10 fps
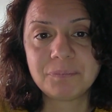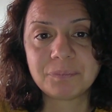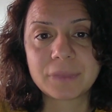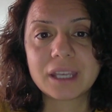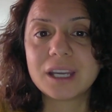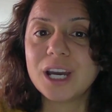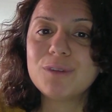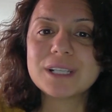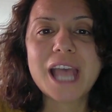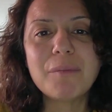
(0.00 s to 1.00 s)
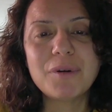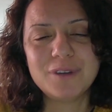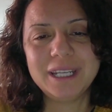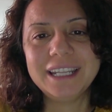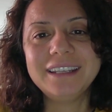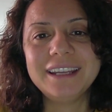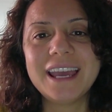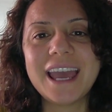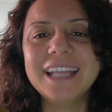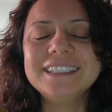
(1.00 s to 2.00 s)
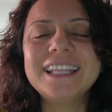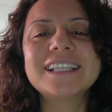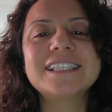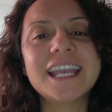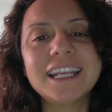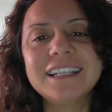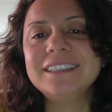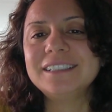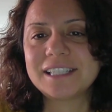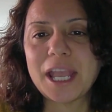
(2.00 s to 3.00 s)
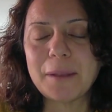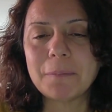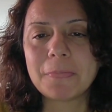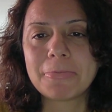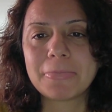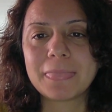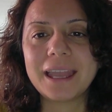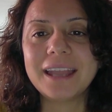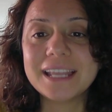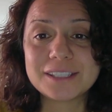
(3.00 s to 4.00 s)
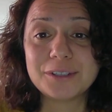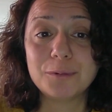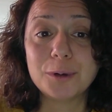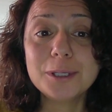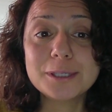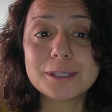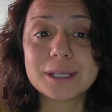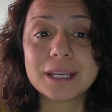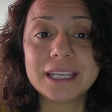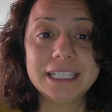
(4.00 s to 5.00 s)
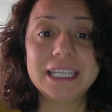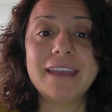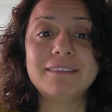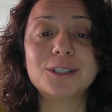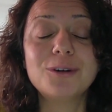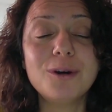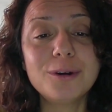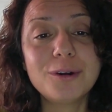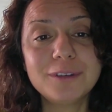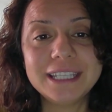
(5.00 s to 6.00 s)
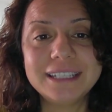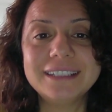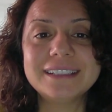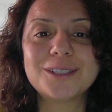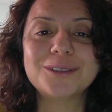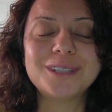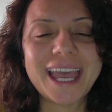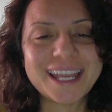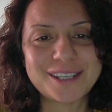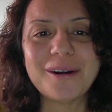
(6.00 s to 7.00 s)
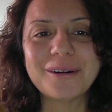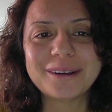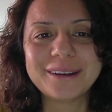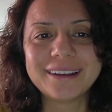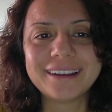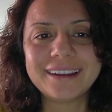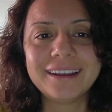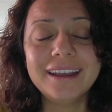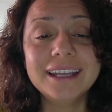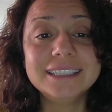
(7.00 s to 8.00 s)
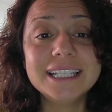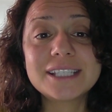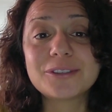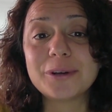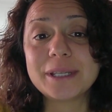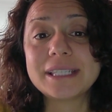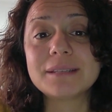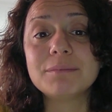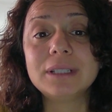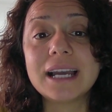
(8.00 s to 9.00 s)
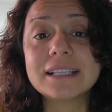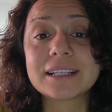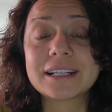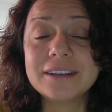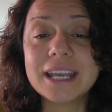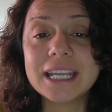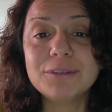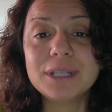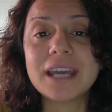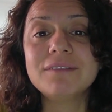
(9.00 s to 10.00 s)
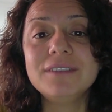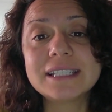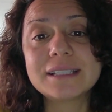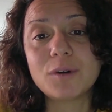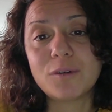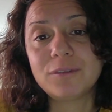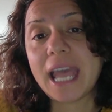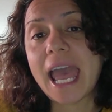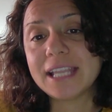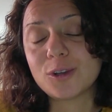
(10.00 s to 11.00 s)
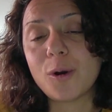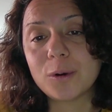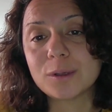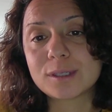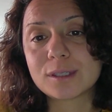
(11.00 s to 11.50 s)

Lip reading: God was happy with it and did exactly the same. And as rewards, he gave the core of needles to the hedgehog. These stories symbolize the creativity and wisdom of the hedgehogs.